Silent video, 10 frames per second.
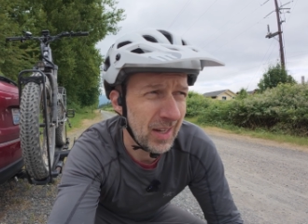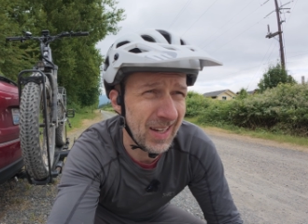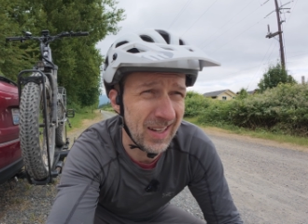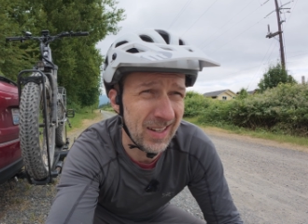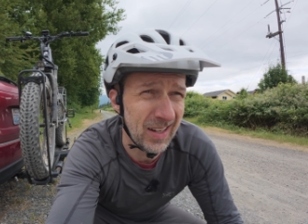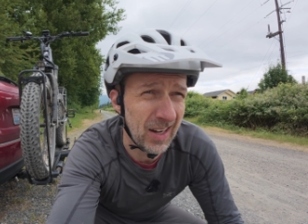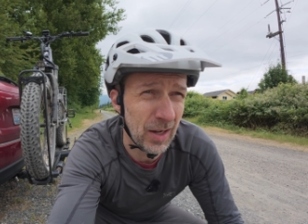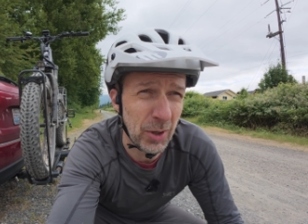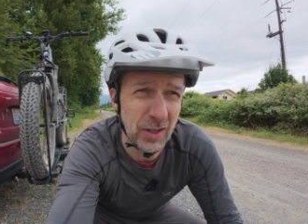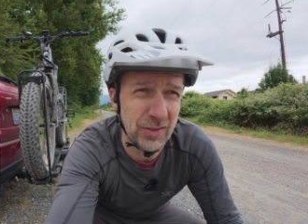And
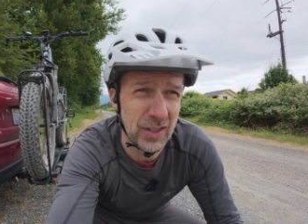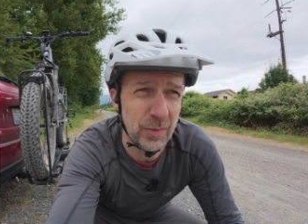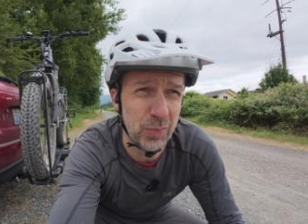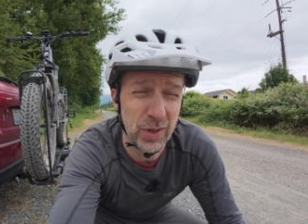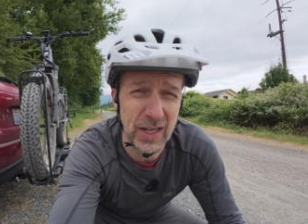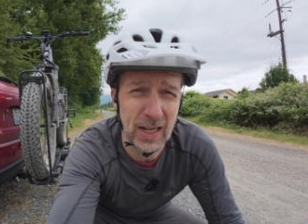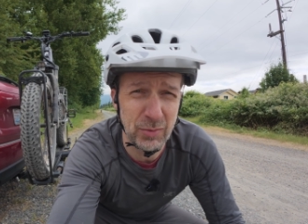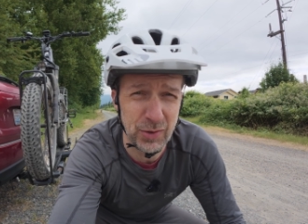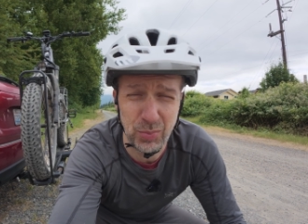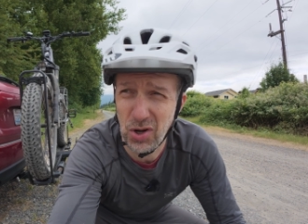I'm honestly pretty
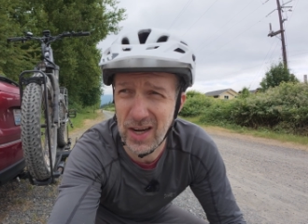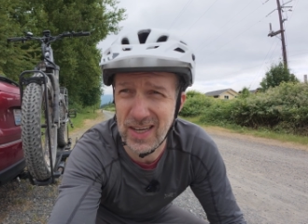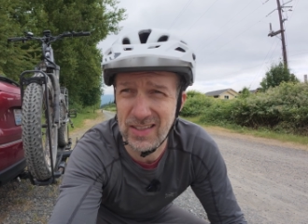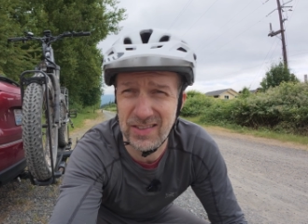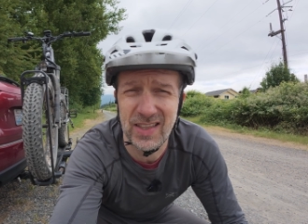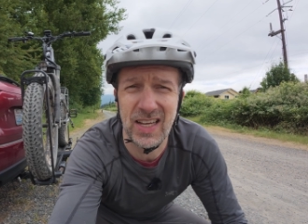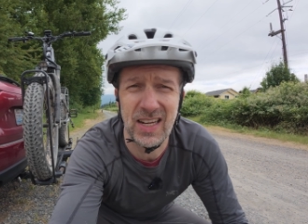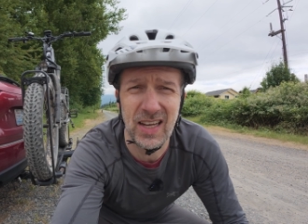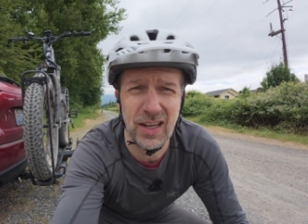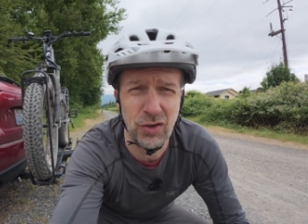damn surprised
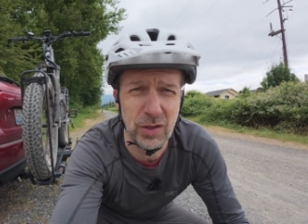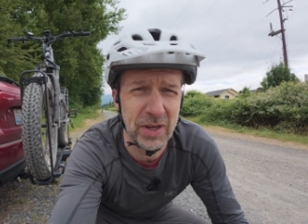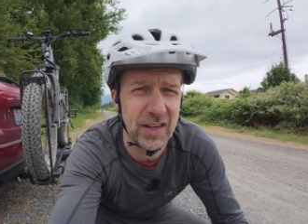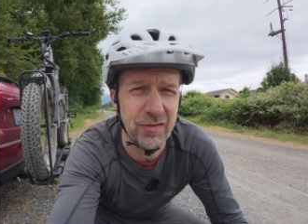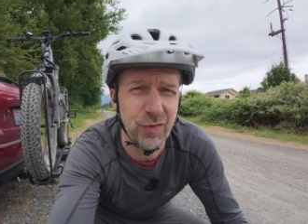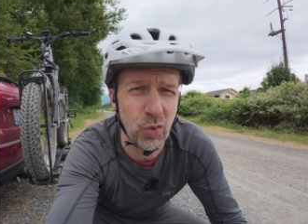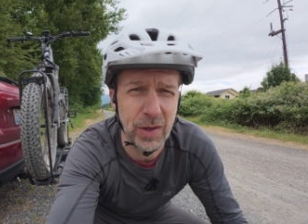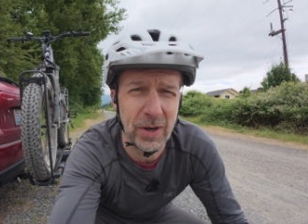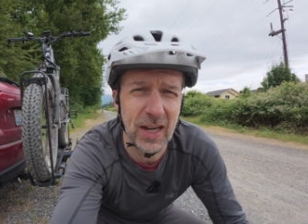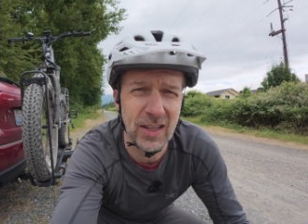that I only made it
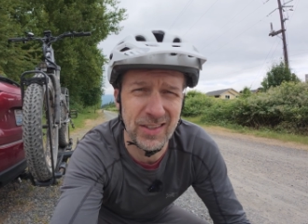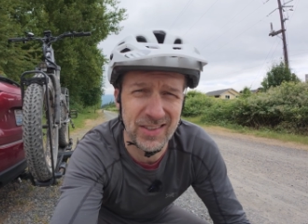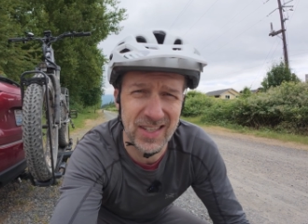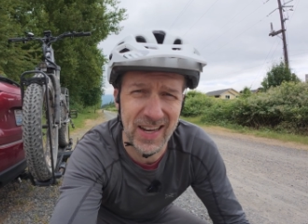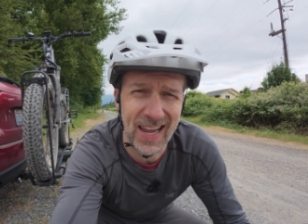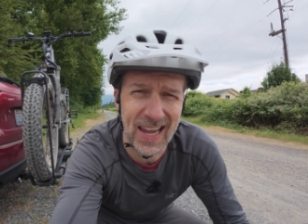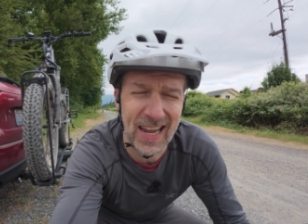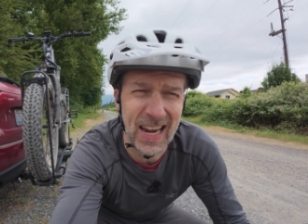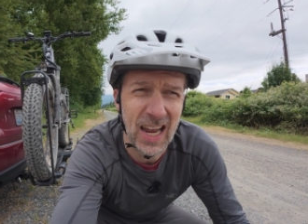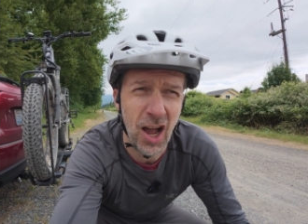40 miles
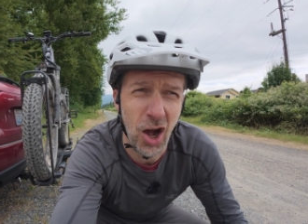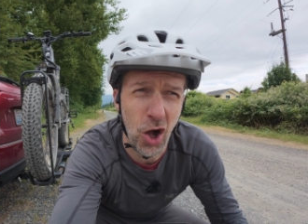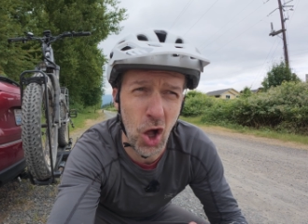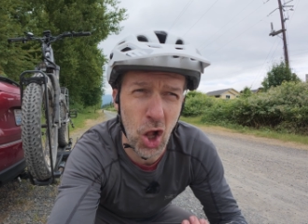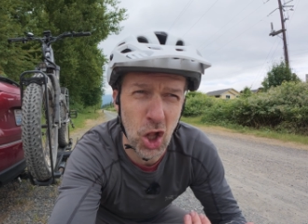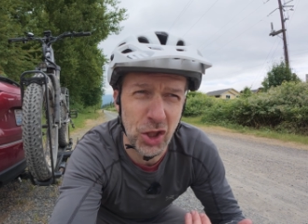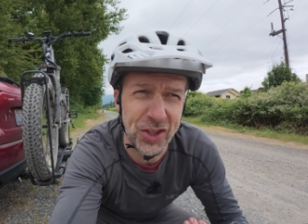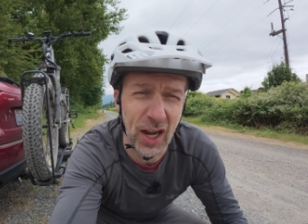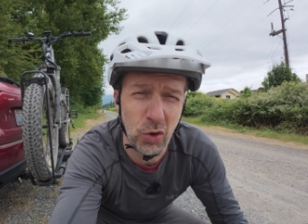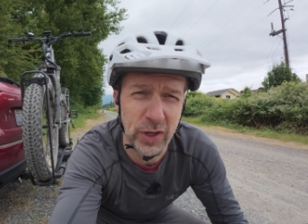today all
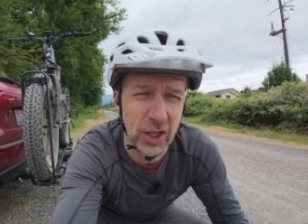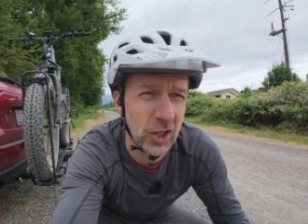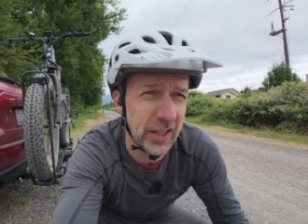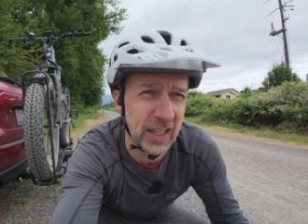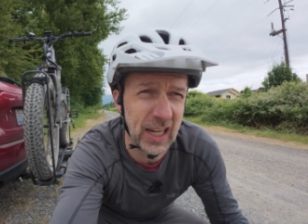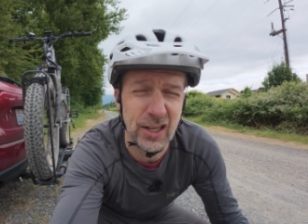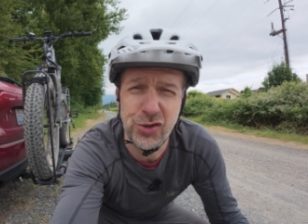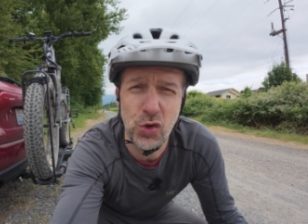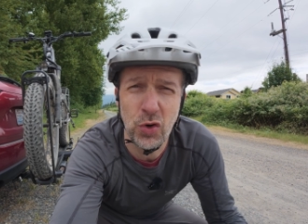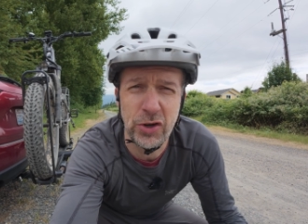downhill. I think I
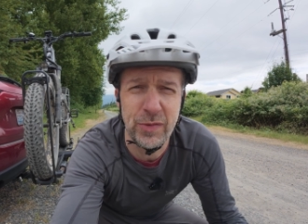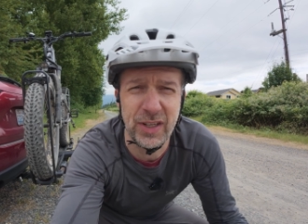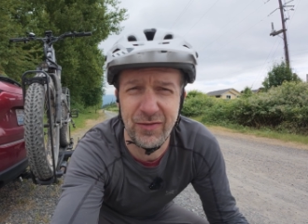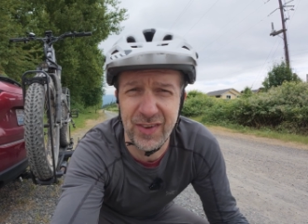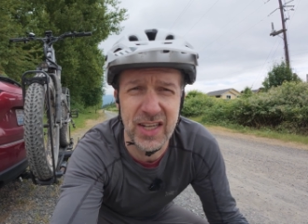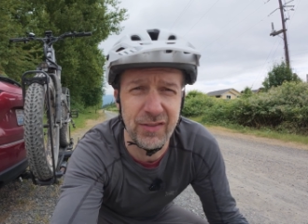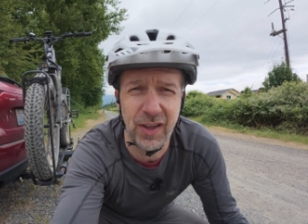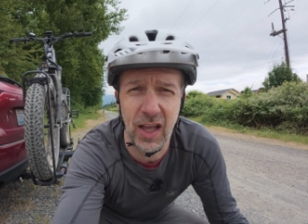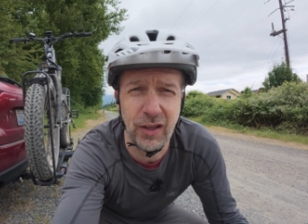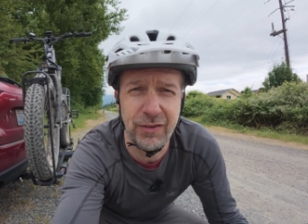had 200 feet of
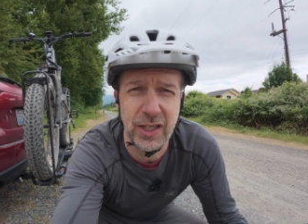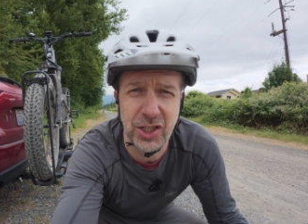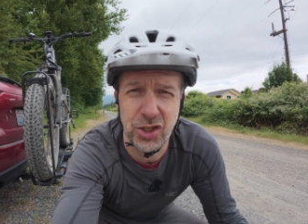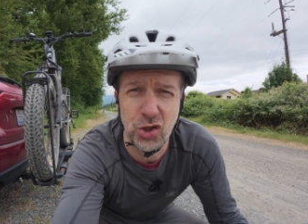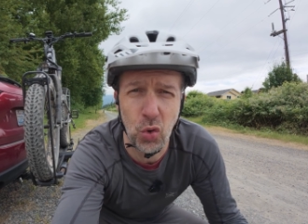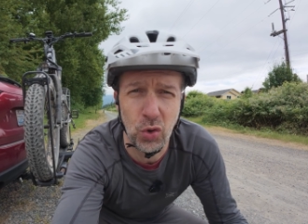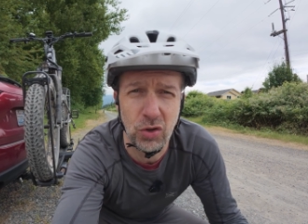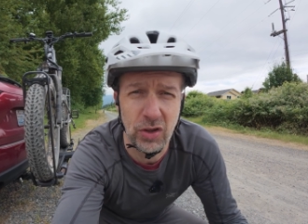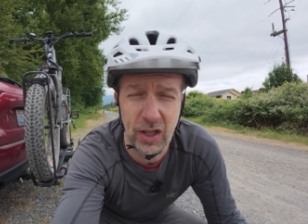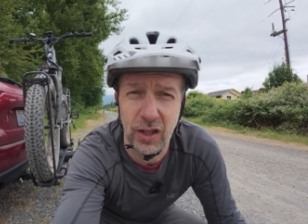elevation
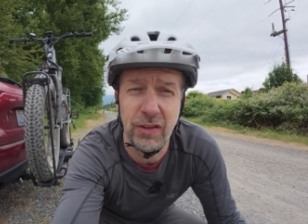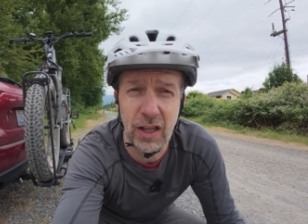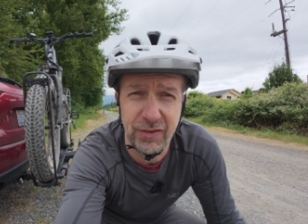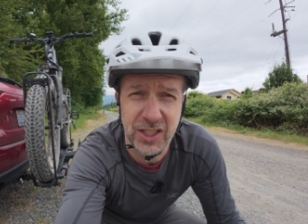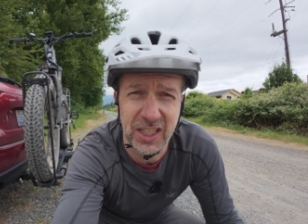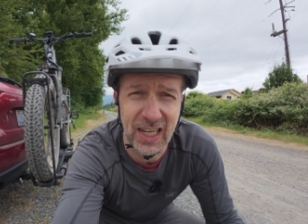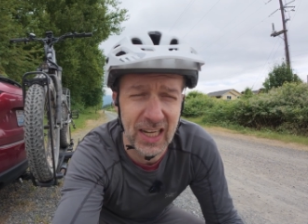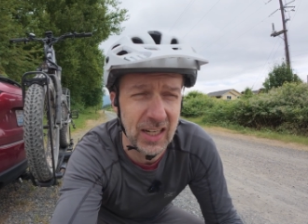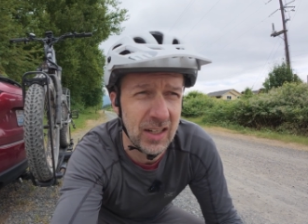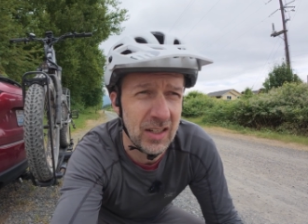total, elevation
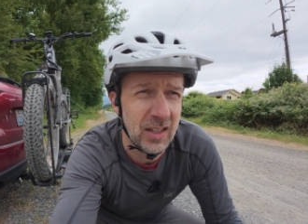gain.